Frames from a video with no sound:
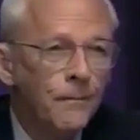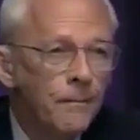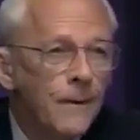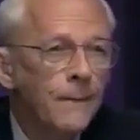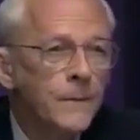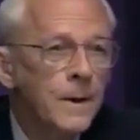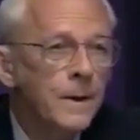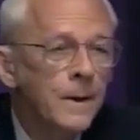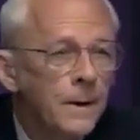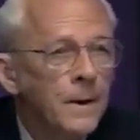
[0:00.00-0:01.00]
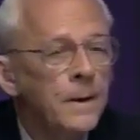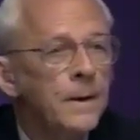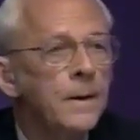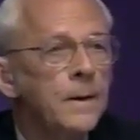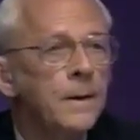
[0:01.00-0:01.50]
Well, because we
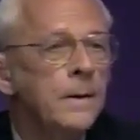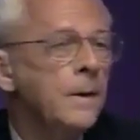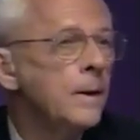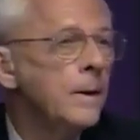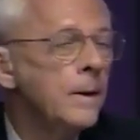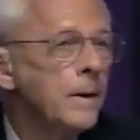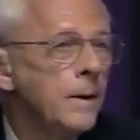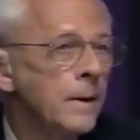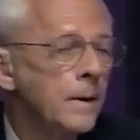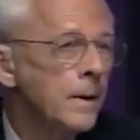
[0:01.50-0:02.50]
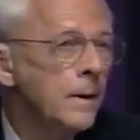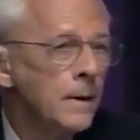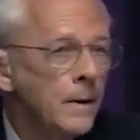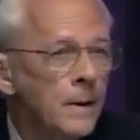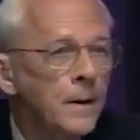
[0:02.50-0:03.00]
focus on problems that people
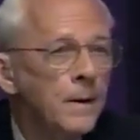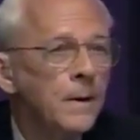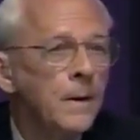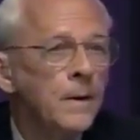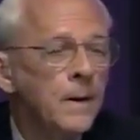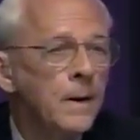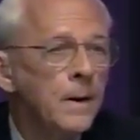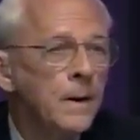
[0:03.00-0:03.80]
care about, a